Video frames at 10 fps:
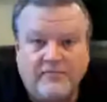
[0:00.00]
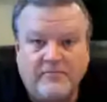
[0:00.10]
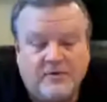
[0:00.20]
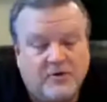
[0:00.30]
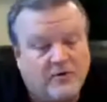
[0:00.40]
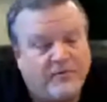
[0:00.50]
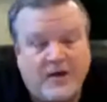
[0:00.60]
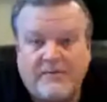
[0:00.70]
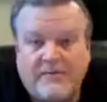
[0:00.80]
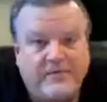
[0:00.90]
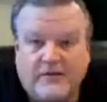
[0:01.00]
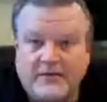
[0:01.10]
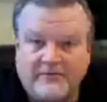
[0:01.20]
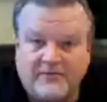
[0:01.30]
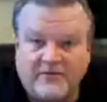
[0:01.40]
your
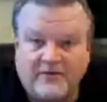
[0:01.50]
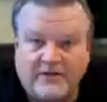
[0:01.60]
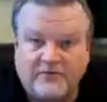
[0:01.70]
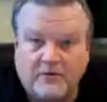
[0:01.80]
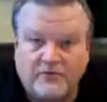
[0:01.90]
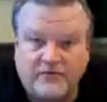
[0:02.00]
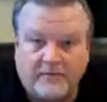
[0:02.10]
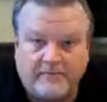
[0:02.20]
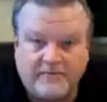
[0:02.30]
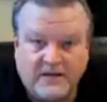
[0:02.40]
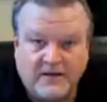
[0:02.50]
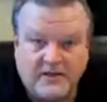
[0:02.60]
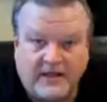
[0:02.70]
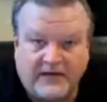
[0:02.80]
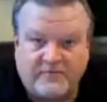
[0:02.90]
probability of success goes up
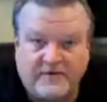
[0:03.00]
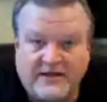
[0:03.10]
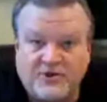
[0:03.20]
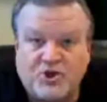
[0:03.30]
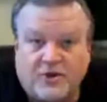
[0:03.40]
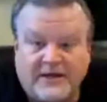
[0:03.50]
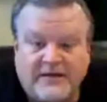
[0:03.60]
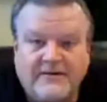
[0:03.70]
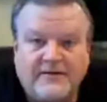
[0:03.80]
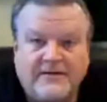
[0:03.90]
exponentially.